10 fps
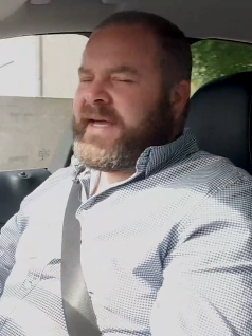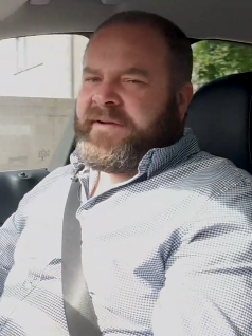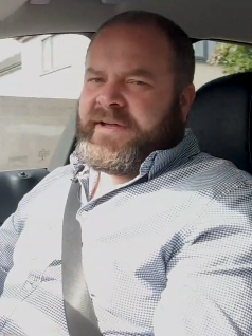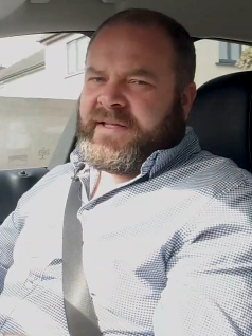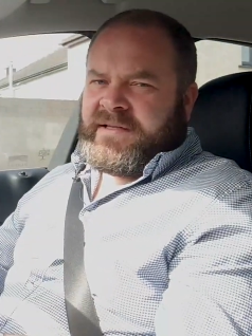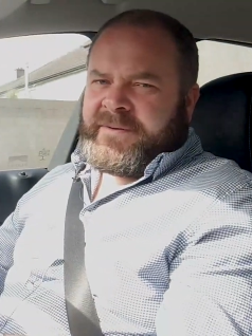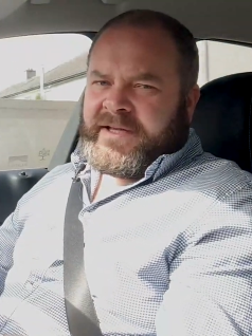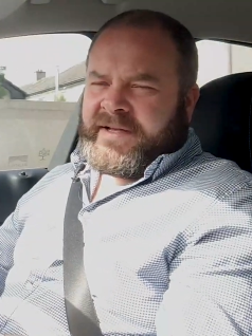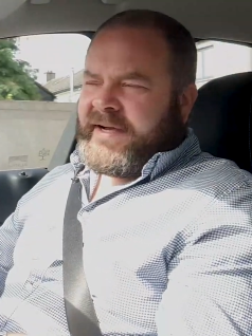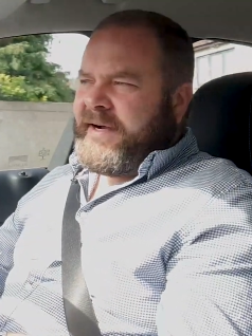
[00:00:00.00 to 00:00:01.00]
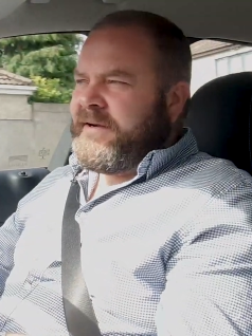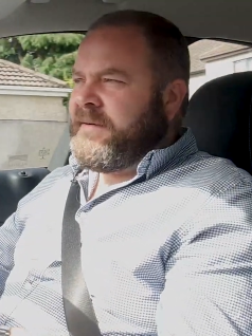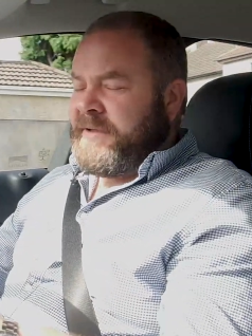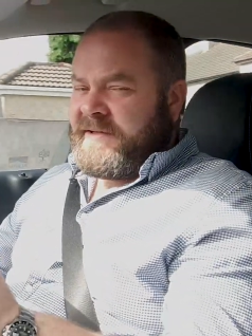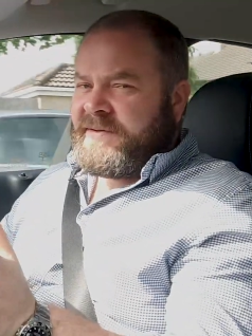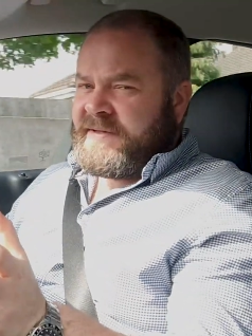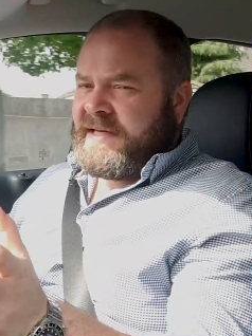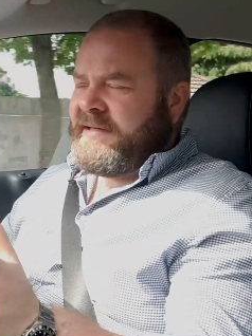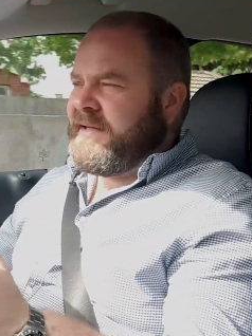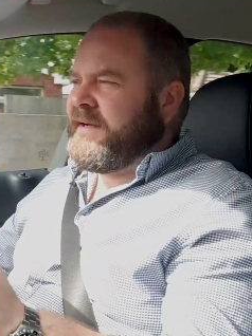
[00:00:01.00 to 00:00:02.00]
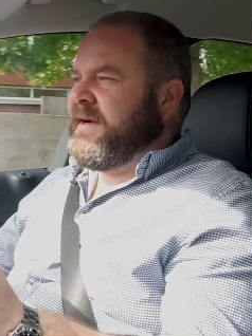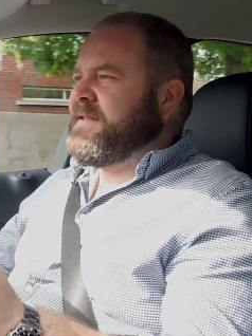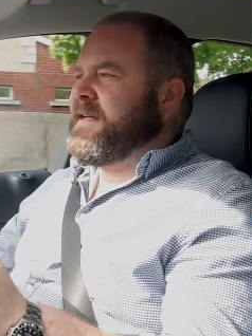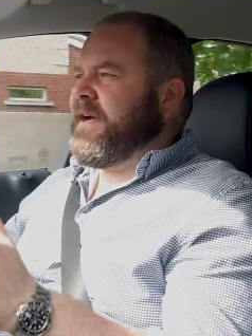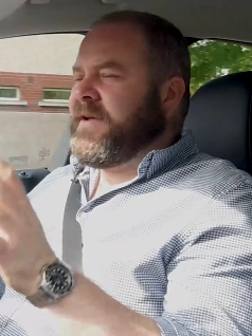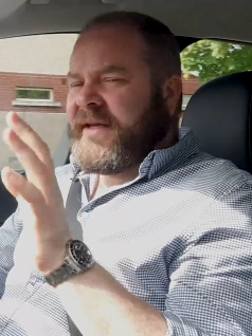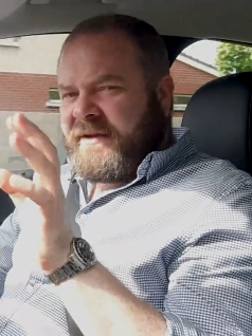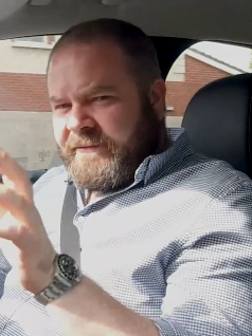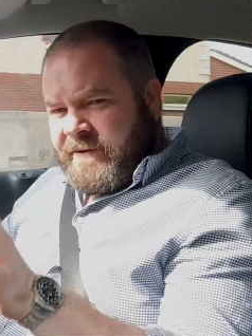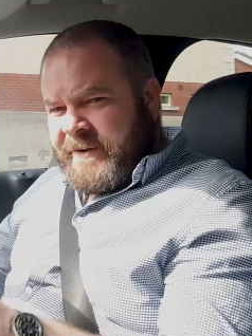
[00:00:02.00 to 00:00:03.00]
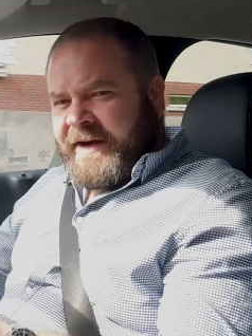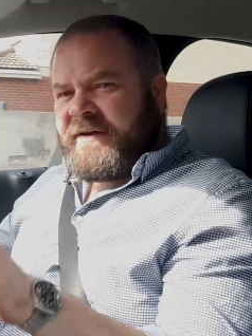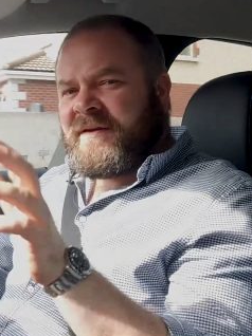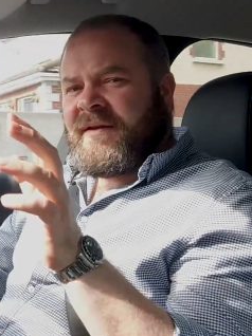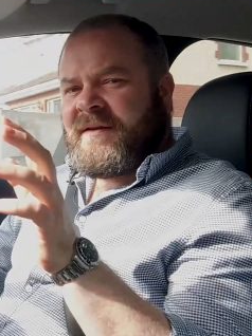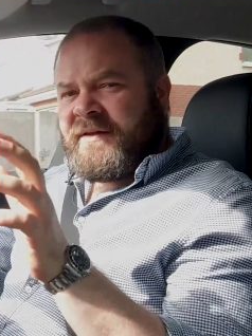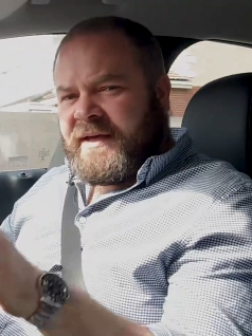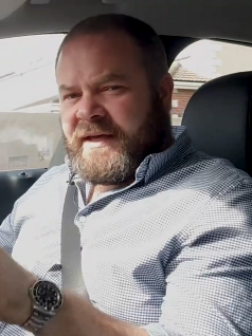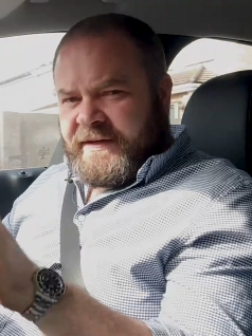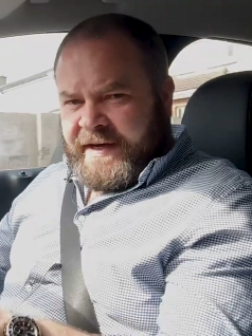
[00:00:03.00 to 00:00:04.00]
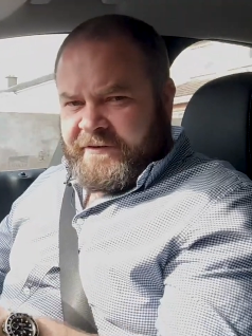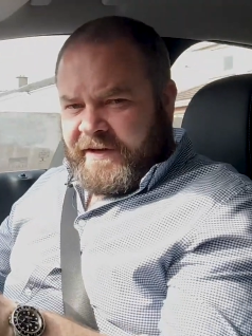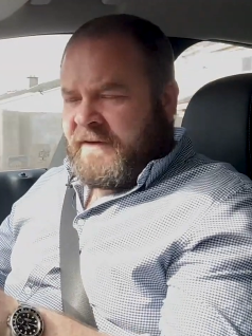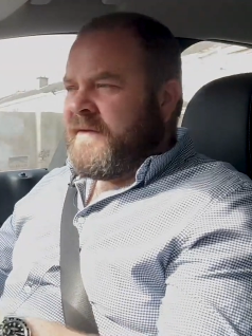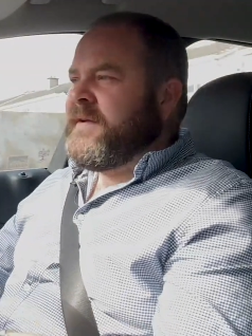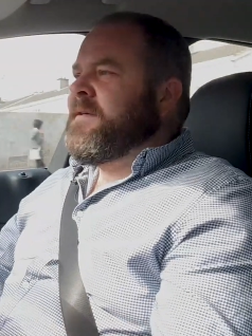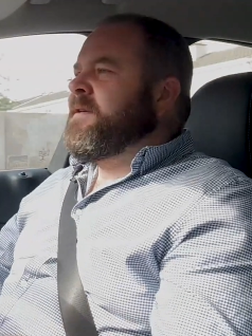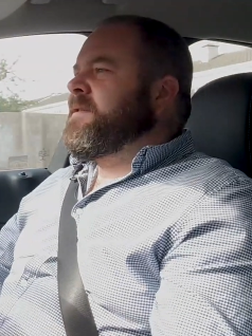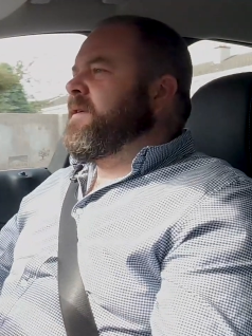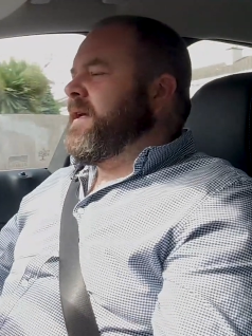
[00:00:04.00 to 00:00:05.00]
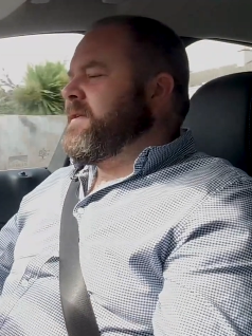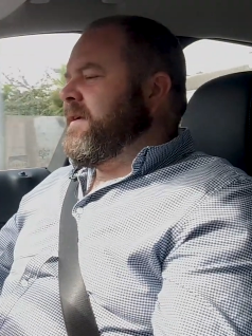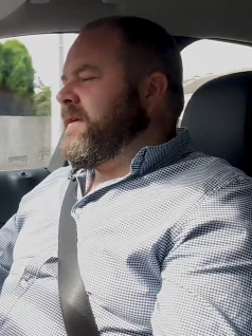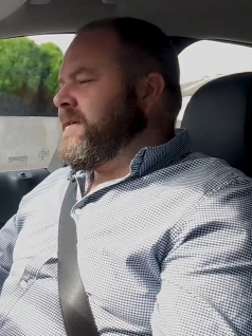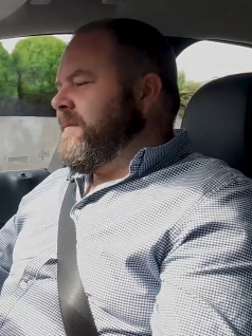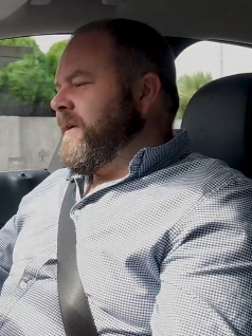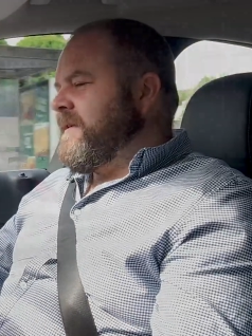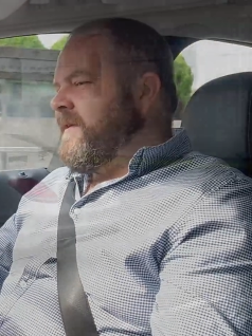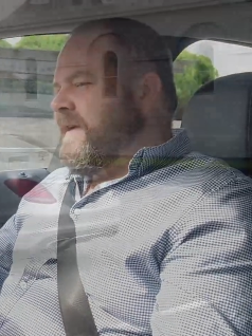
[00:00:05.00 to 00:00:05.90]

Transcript: of Kerry and you buy the car, and we do sell a lot of cars to Kerry, you're repaired in Kerry. So that's a big